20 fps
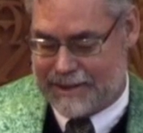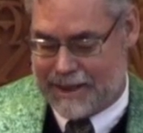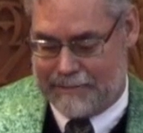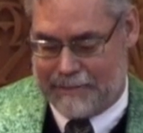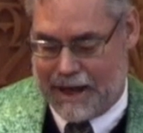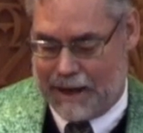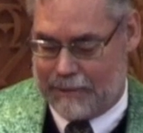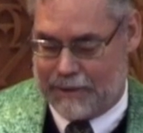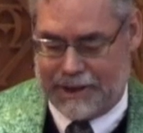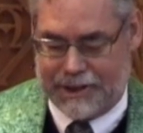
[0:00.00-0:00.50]
I'm
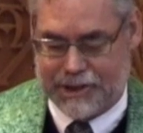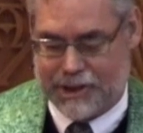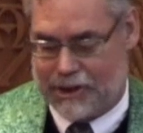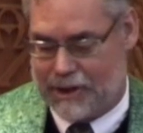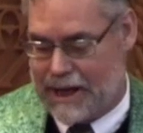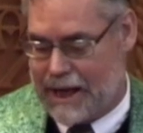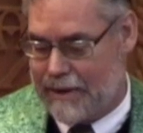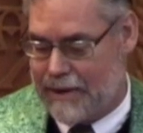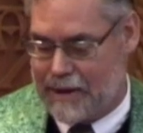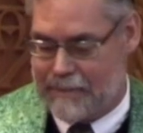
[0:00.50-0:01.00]
not really sure
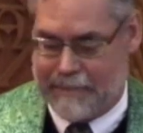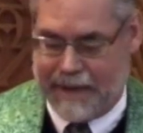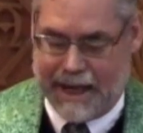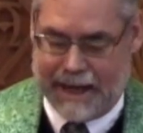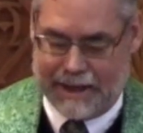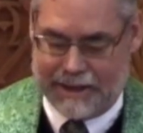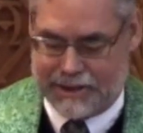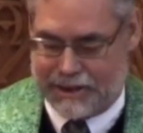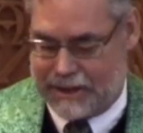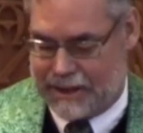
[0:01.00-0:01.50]
how I
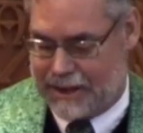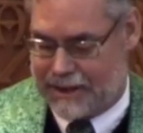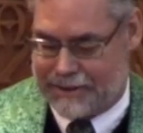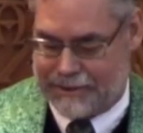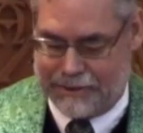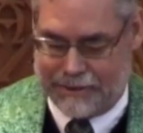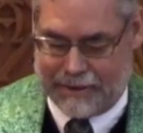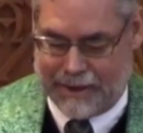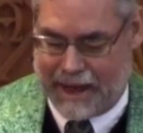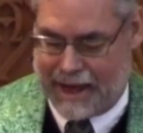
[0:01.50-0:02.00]
managed to get
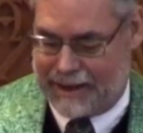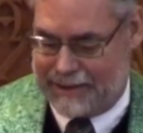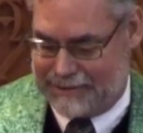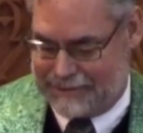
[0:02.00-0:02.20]
through that.